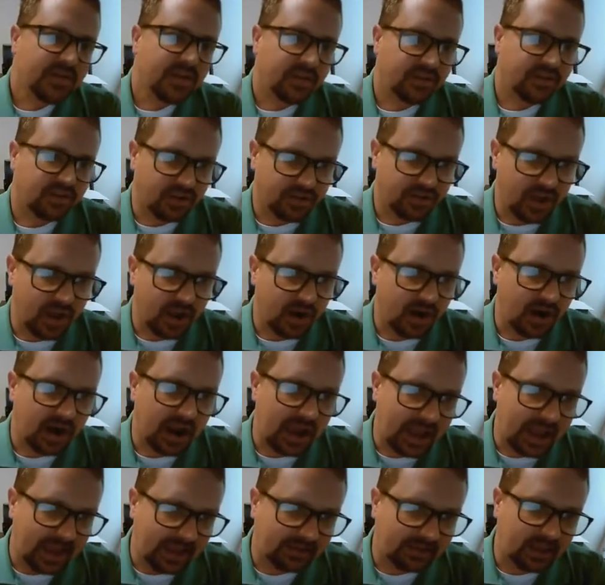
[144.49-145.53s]
So they are
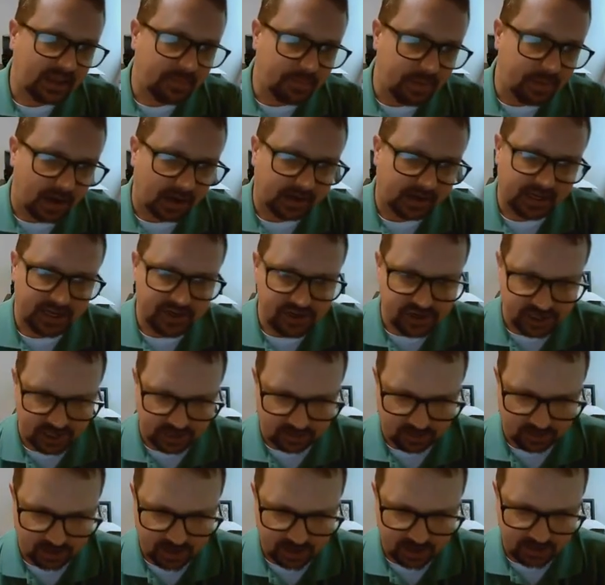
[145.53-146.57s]
antibody
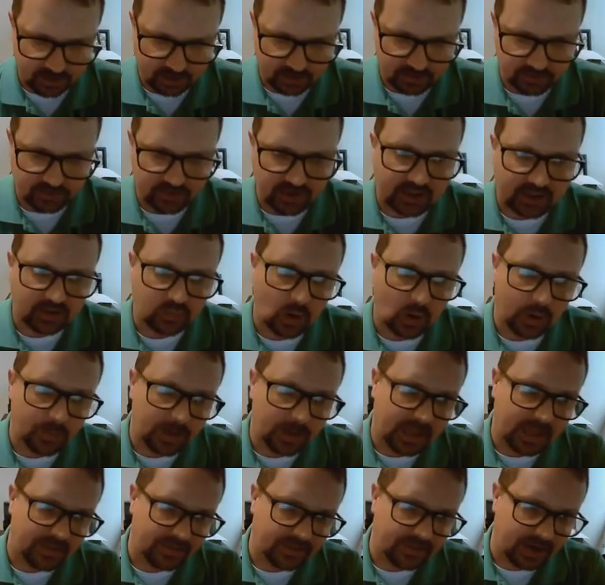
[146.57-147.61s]
generators. That's where
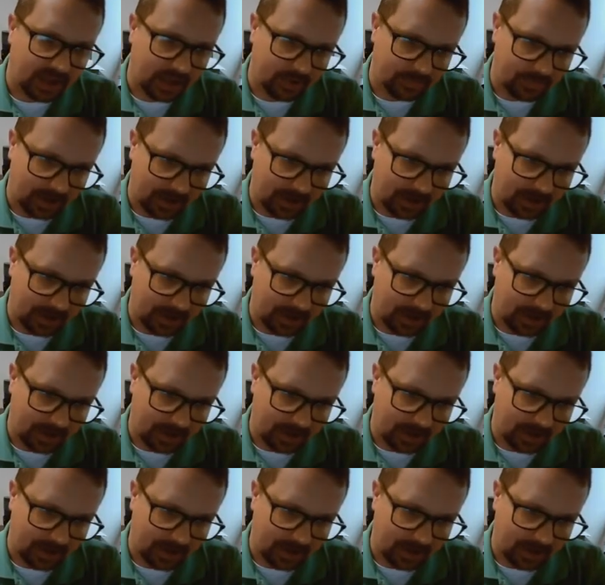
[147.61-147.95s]
we get the name